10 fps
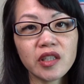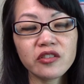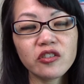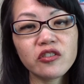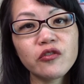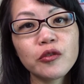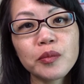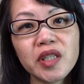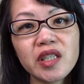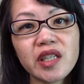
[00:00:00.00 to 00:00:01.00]
and also for
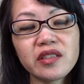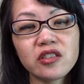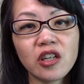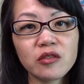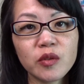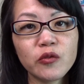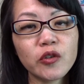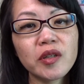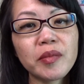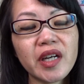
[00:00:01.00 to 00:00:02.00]
meat, as I talked
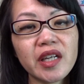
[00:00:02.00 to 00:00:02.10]
before, I